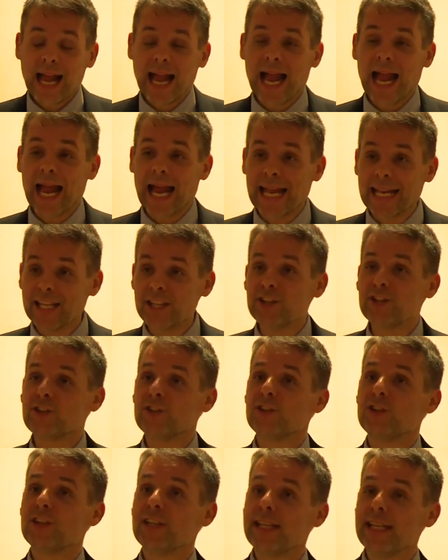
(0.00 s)
And
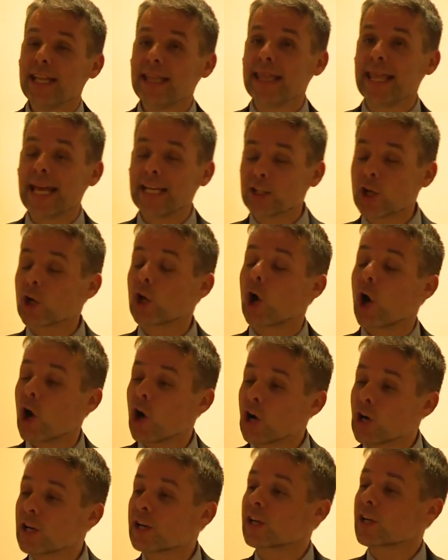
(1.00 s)
they no
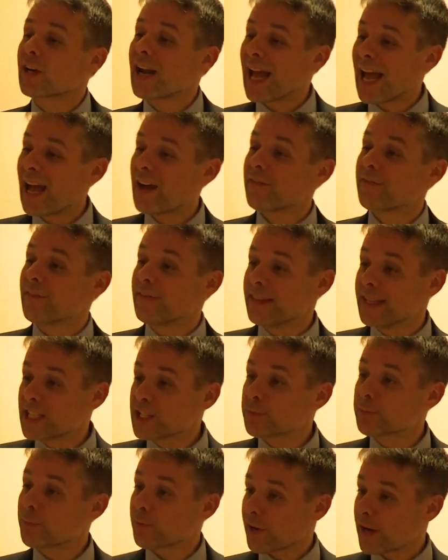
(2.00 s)
longer have
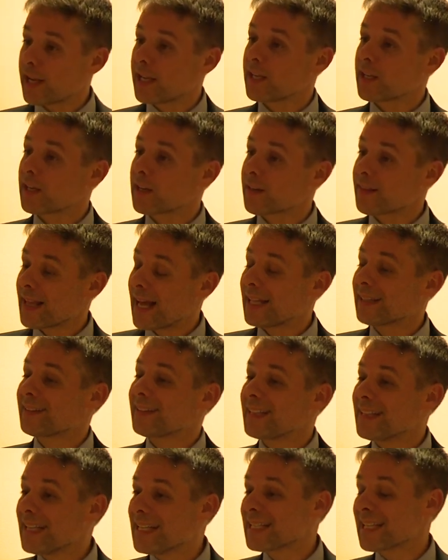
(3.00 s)
this prayer that
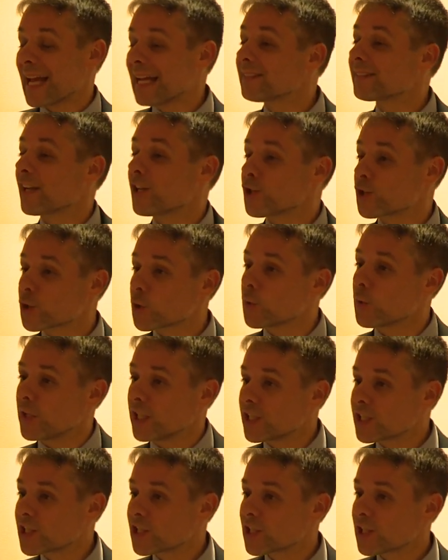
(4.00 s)
is anti
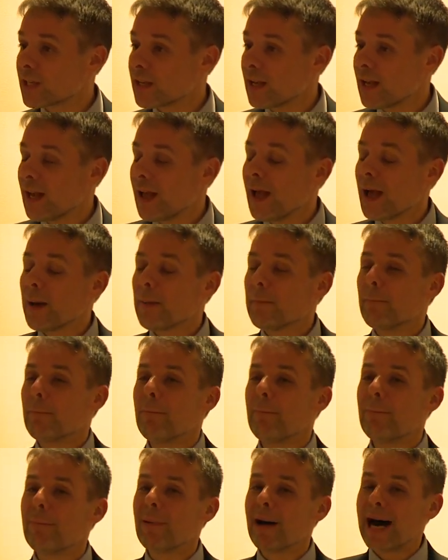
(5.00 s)
Jewish,
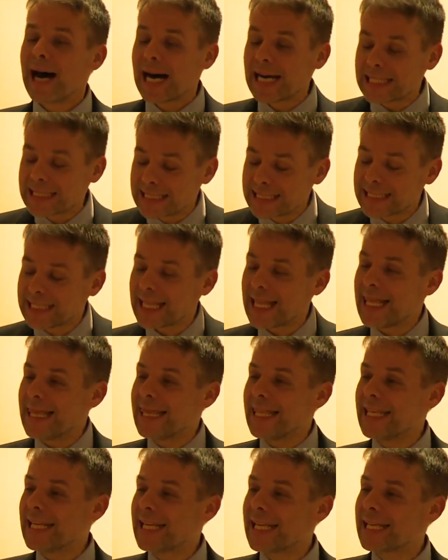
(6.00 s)
but
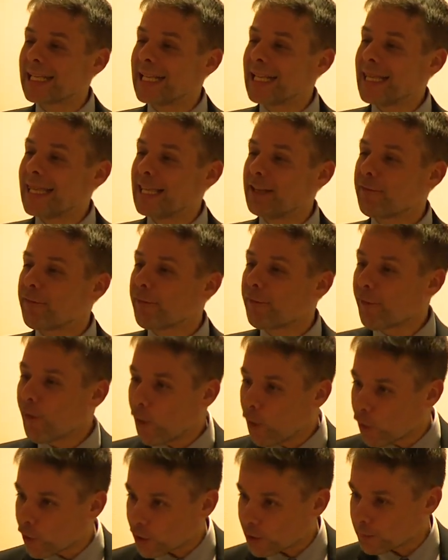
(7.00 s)
the, the
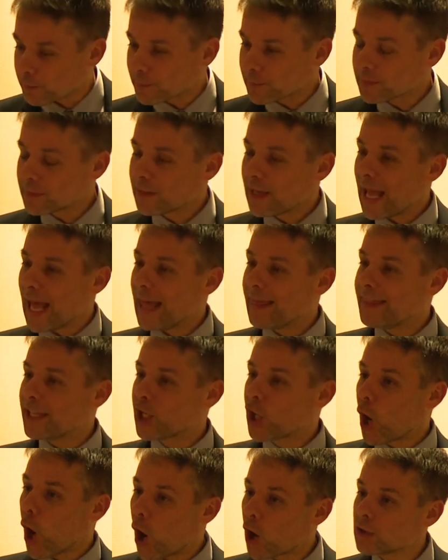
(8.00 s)
form and the
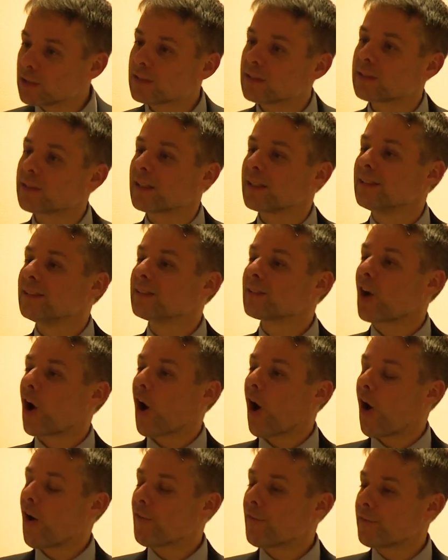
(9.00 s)
content
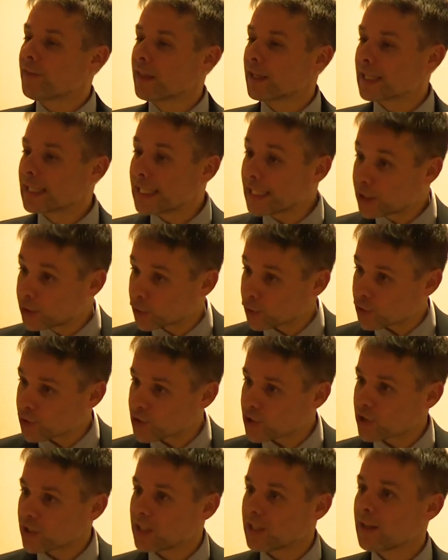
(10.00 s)
of the
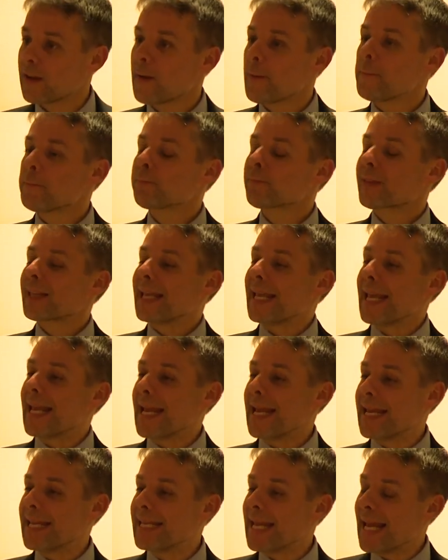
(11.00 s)
liturgy
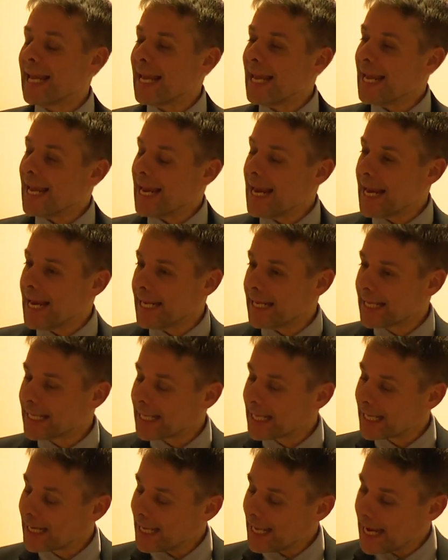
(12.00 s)
in in,
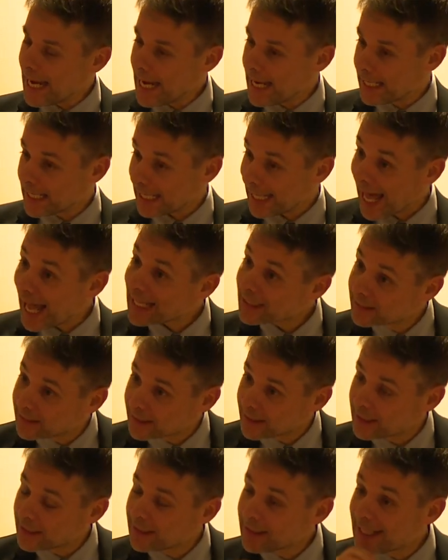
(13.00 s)
uh, in
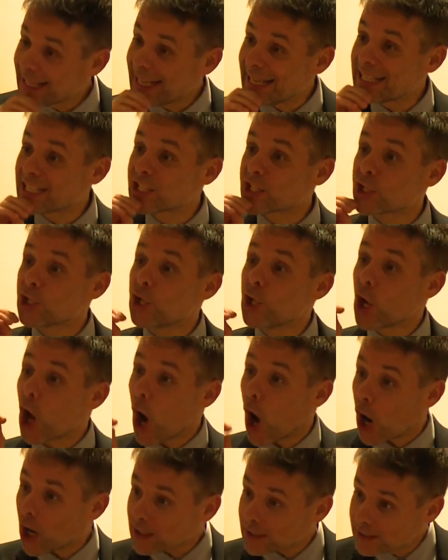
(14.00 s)
Latin is
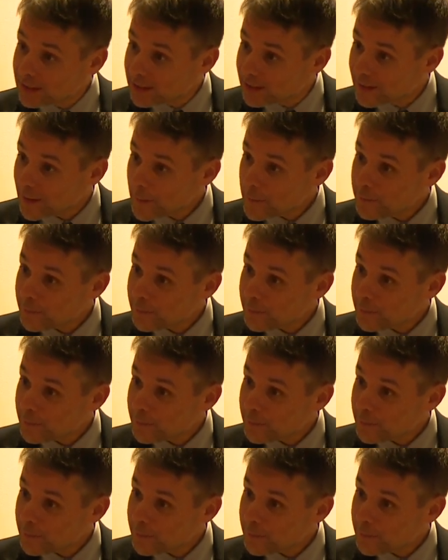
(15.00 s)
not